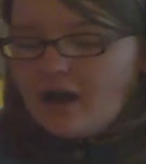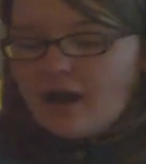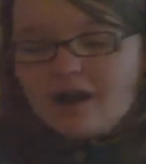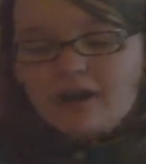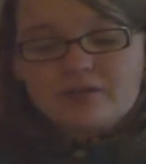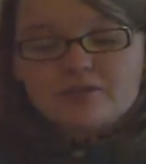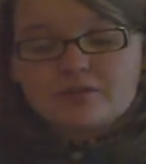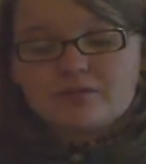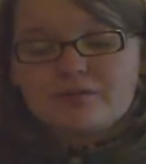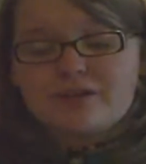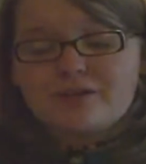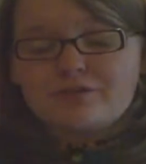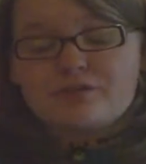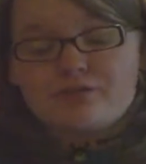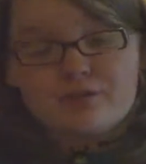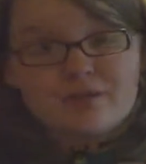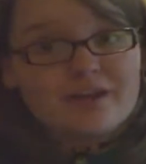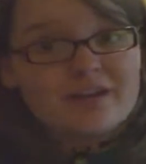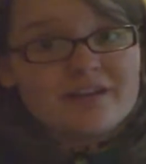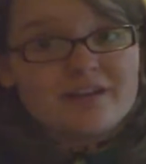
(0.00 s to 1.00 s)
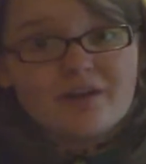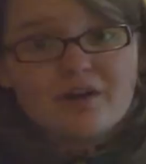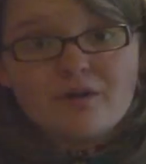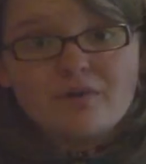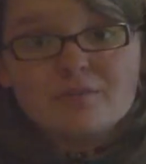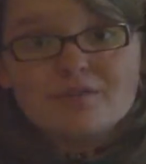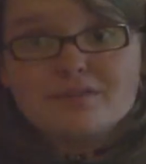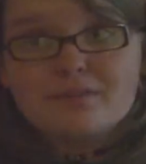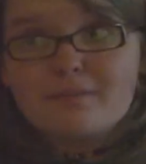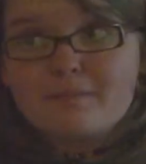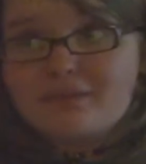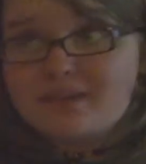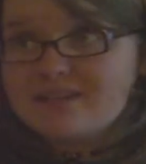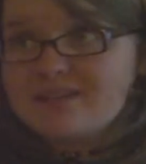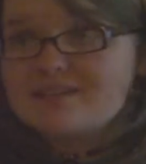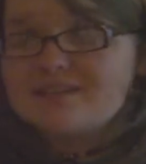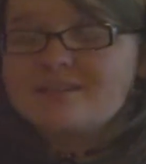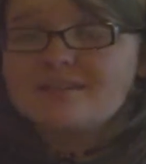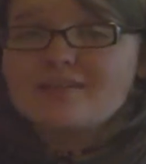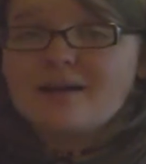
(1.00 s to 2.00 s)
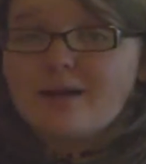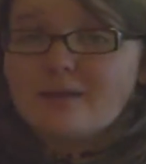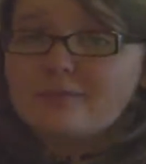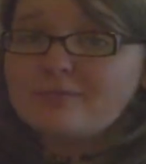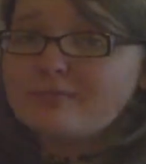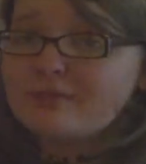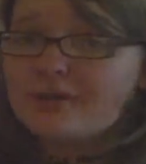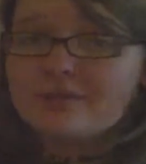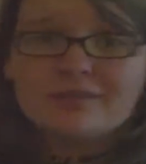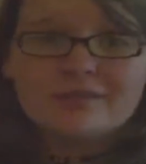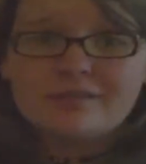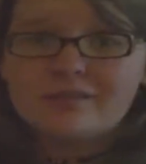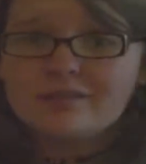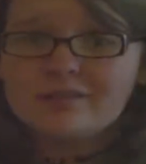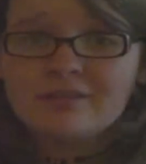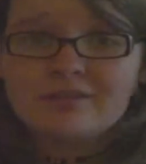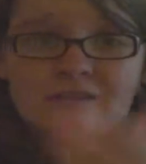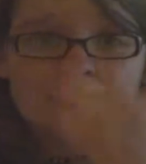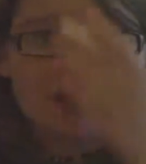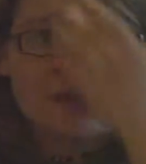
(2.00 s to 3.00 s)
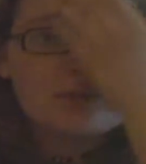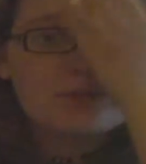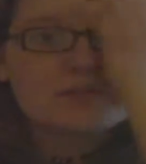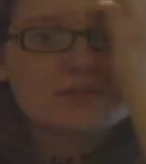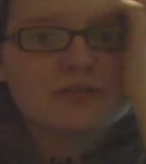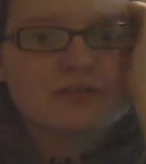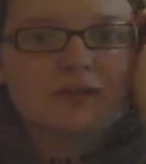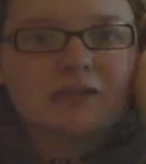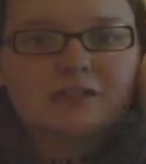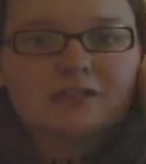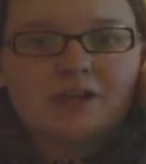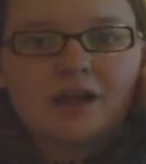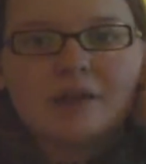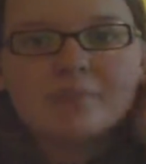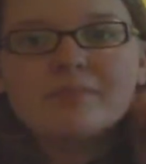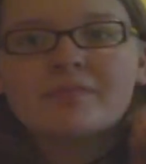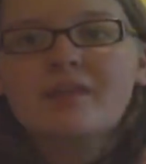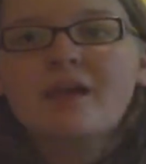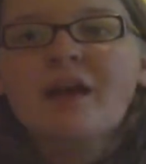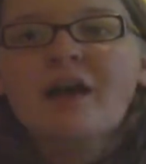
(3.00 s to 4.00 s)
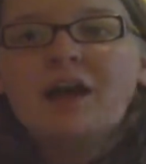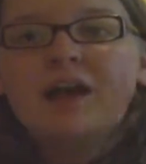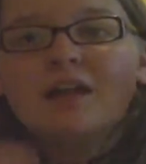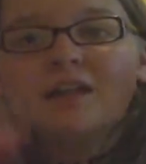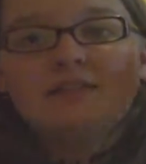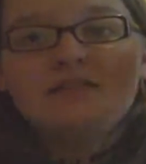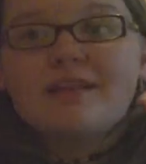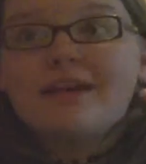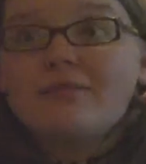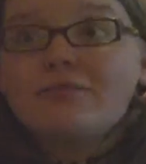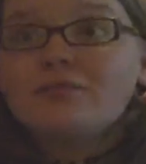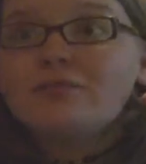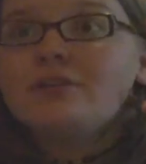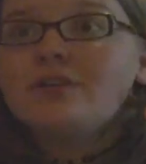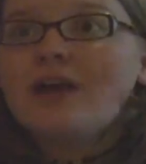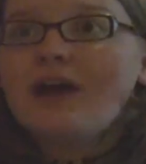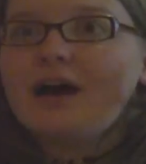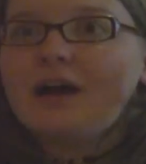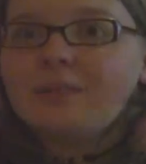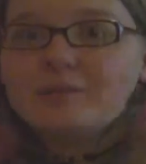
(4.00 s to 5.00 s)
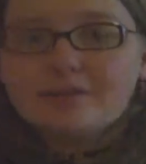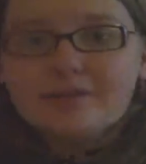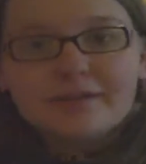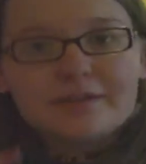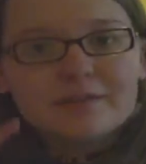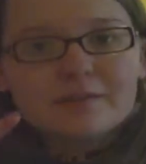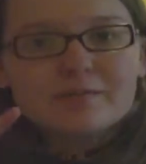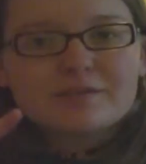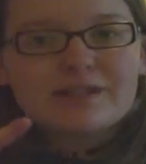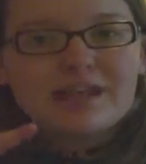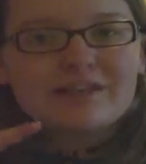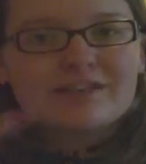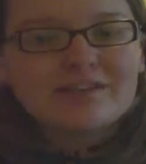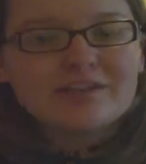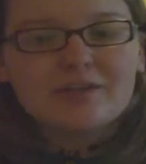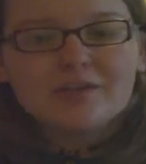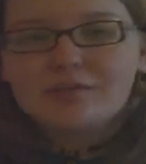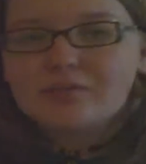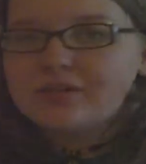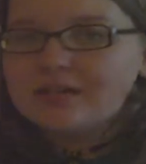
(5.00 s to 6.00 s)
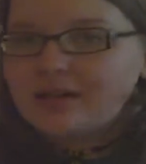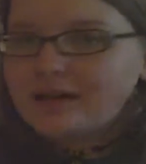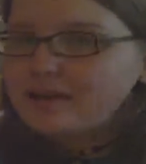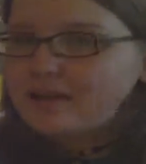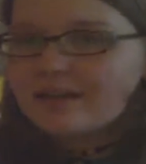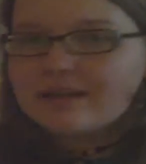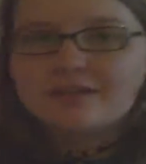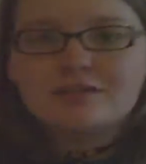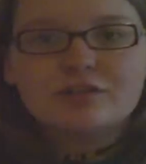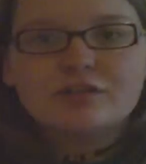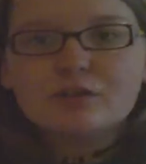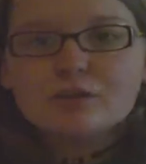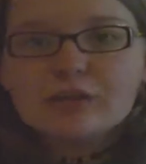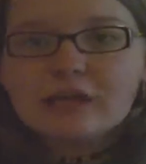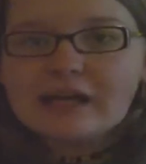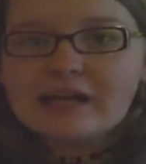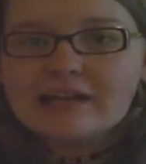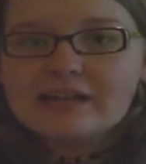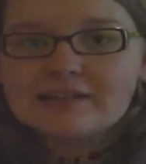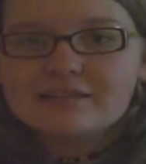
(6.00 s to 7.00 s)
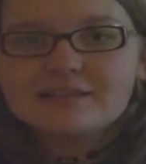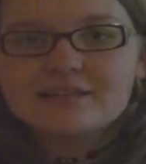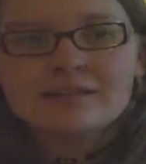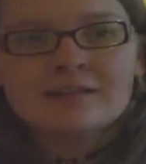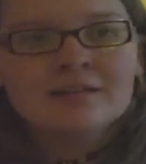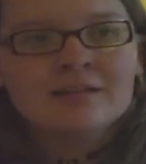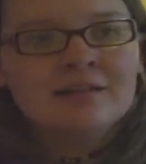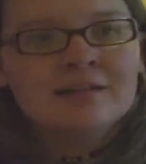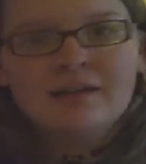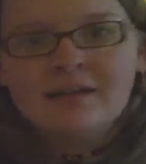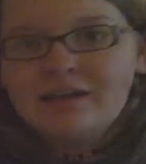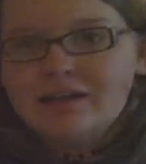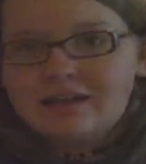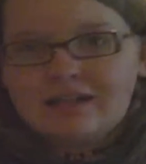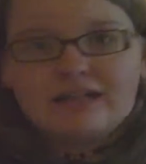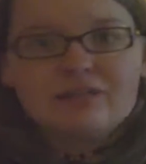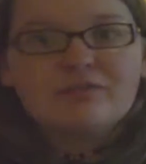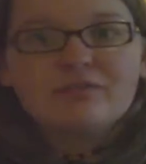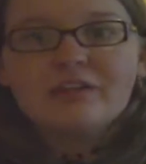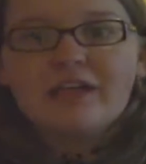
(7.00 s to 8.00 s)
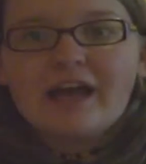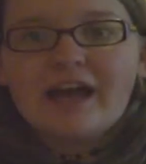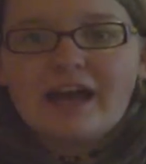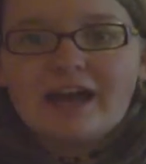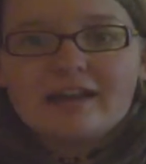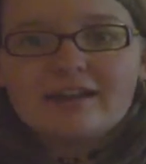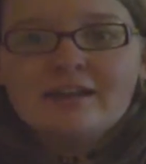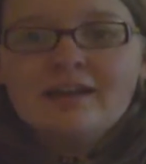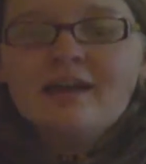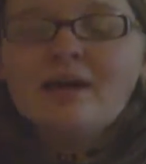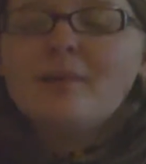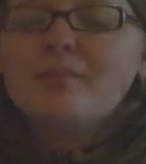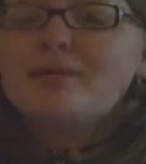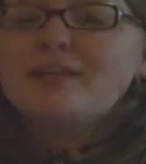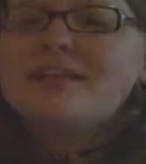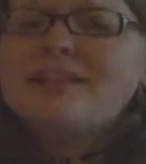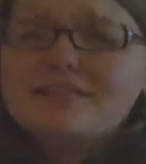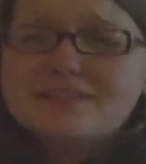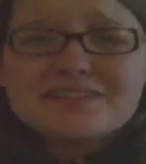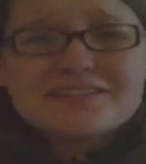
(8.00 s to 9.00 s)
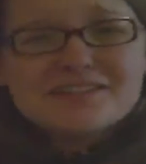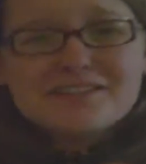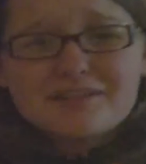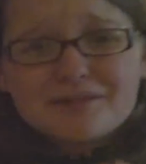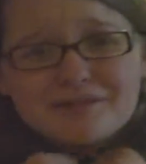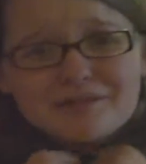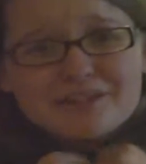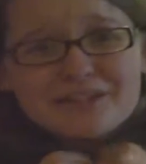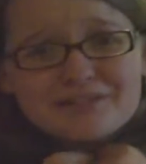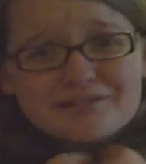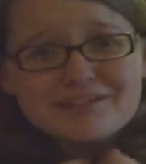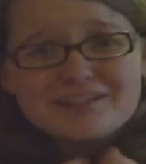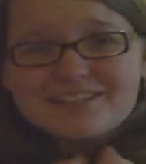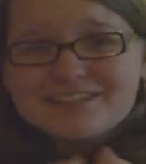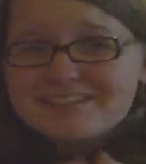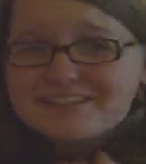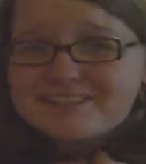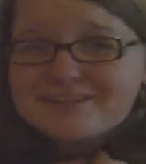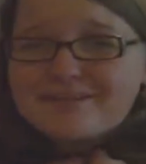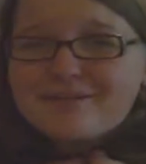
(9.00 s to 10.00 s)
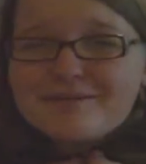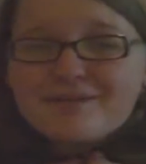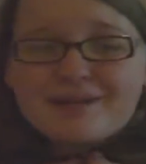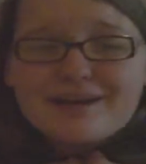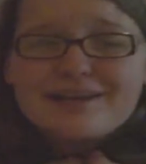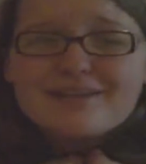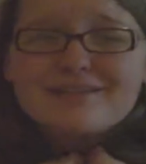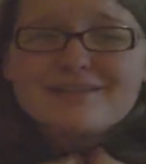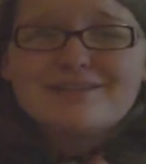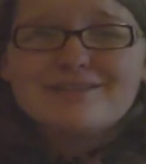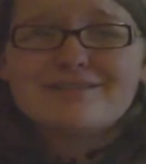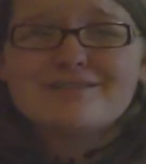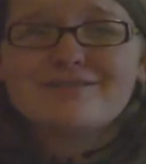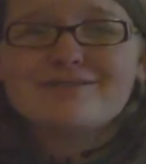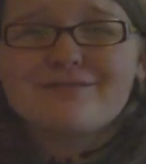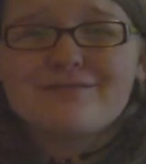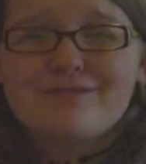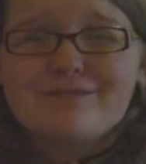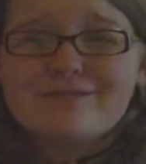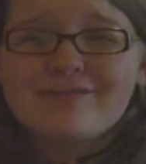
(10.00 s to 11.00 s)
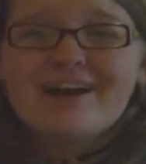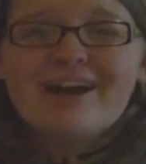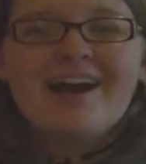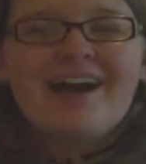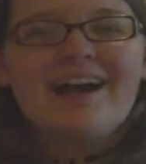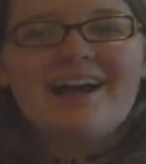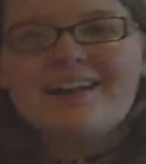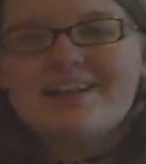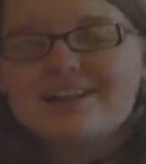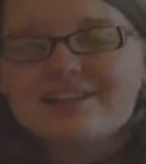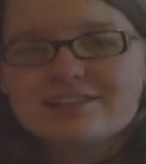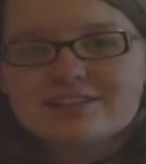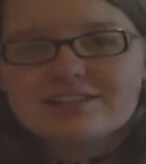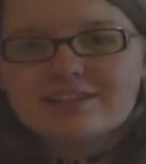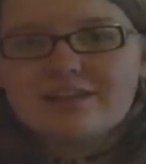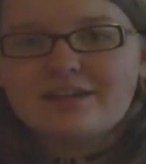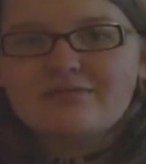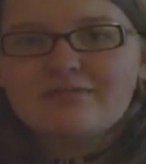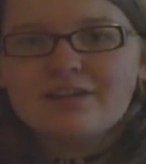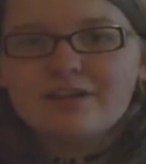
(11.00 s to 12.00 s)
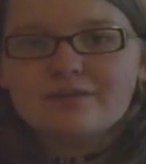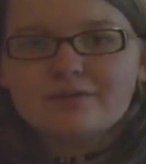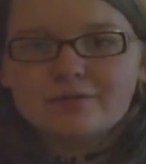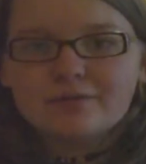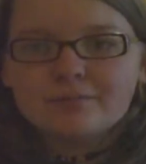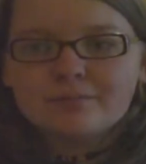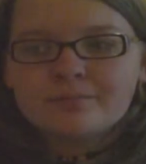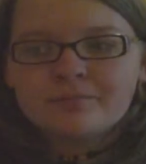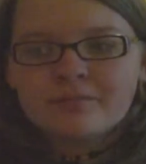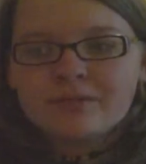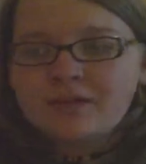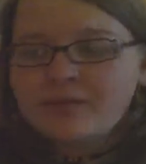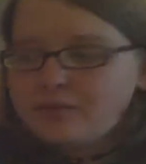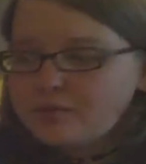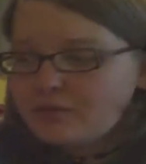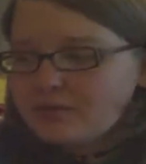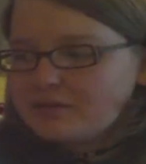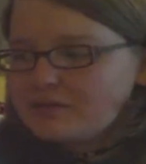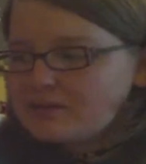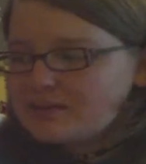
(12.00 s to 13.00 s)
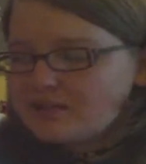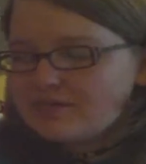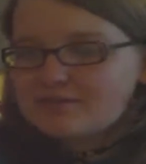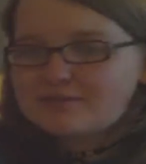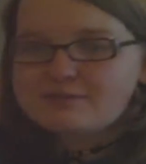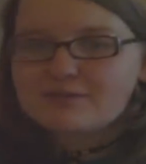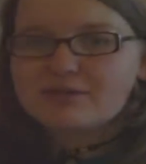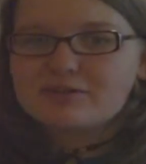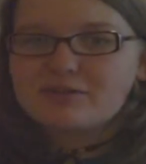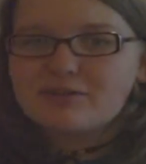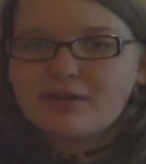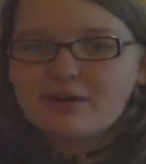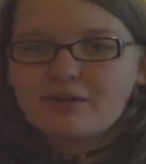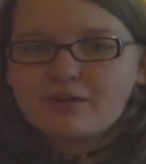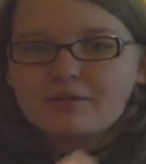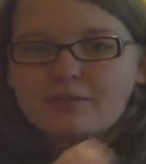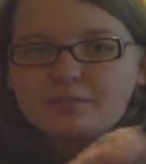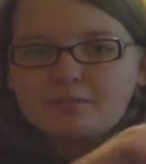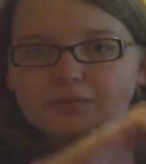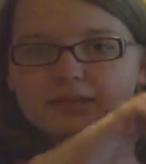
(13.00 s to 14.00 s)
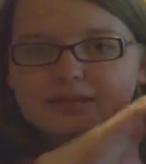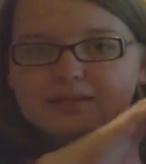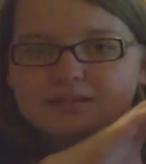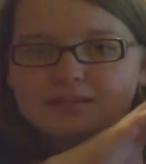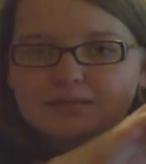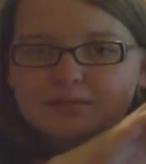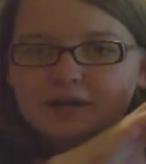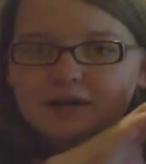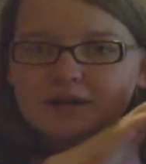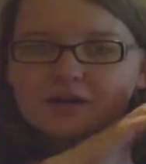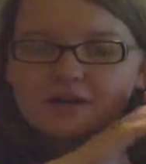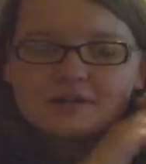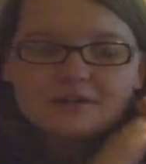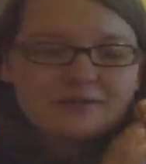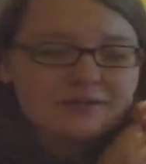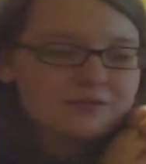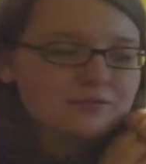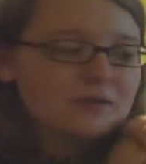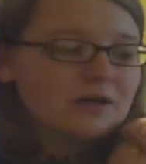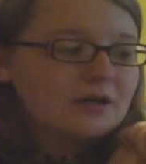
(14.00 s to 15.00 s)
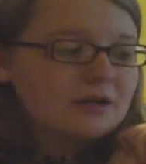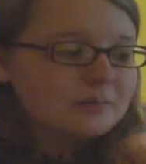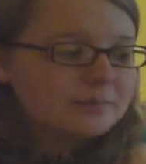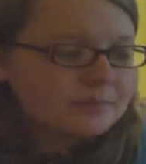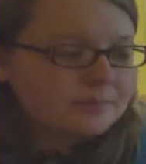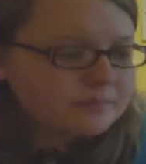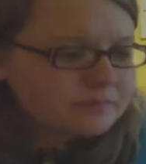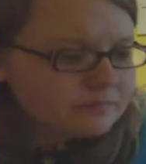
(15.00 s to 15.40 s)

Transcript: I also thought Draco was amazing. Tom Felton, that was a great job. Neville, I'm a little upset that he only got like two lines, if that. But he looks so cute in his little waiter uniform, and I just love Neville. He will always have a special heart place in my heart as well.